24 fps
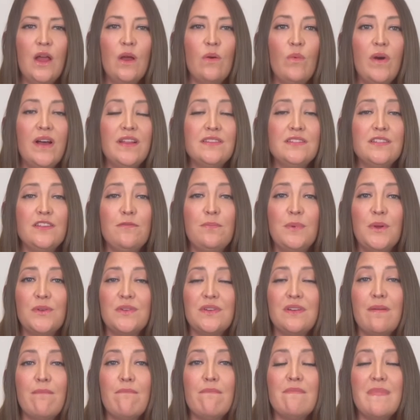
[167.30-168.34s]
Once you've built
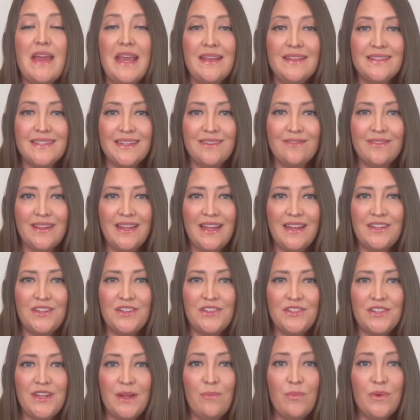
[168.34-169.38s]
an amazing
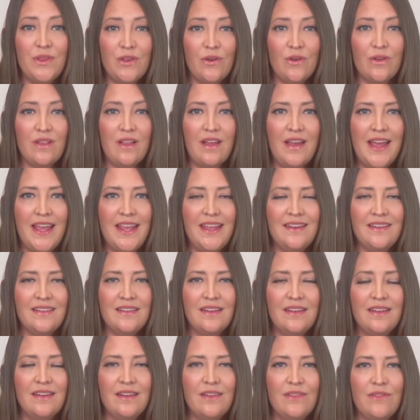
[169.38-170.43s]
relationship with your client,
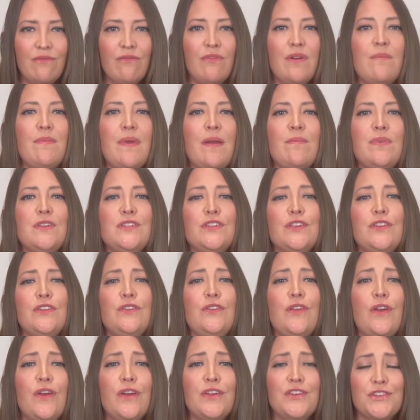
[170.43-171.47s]
remember to
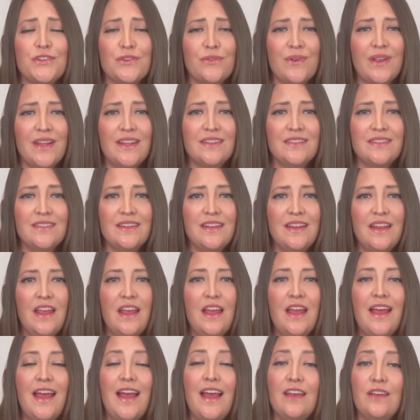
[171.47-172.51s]
nurture it.
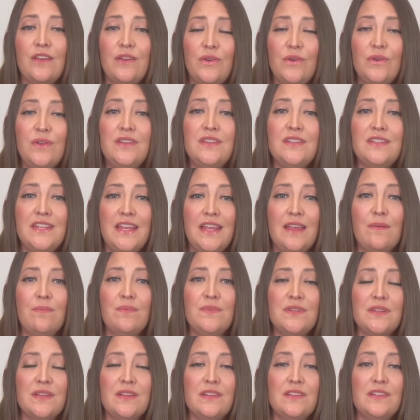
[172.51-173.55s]
A good tip
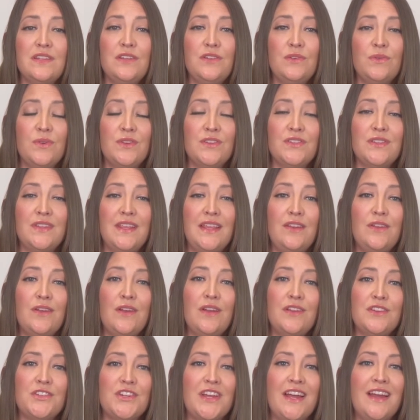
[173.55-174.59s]
to continuously
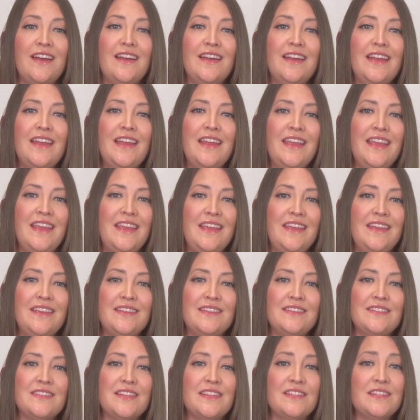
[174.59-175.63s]
nurture
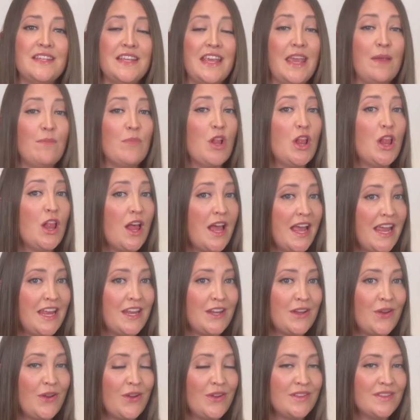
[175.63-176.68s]
is to keep client
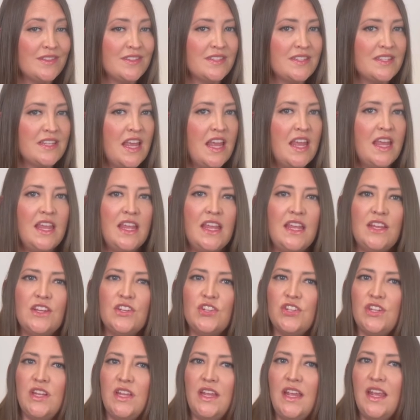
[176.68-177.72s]
notes. Is
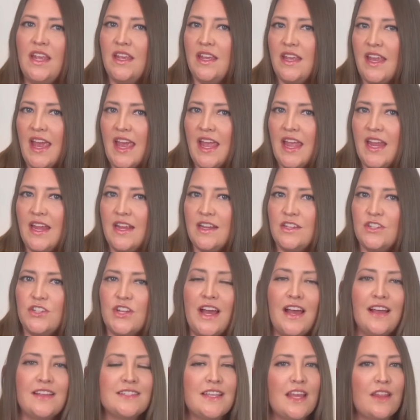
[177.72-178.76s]
she engaged?
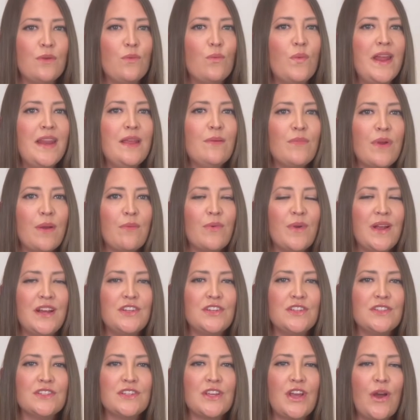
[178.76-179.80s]
Ask how the wedding
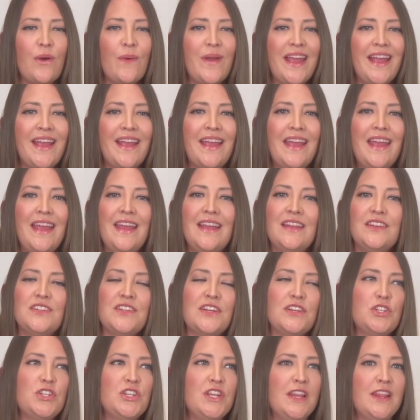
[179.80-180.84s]
preparations are going.
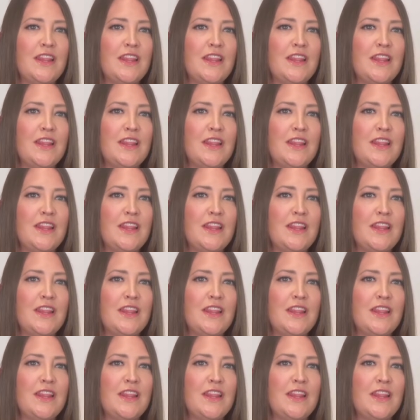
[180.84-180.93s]
Does she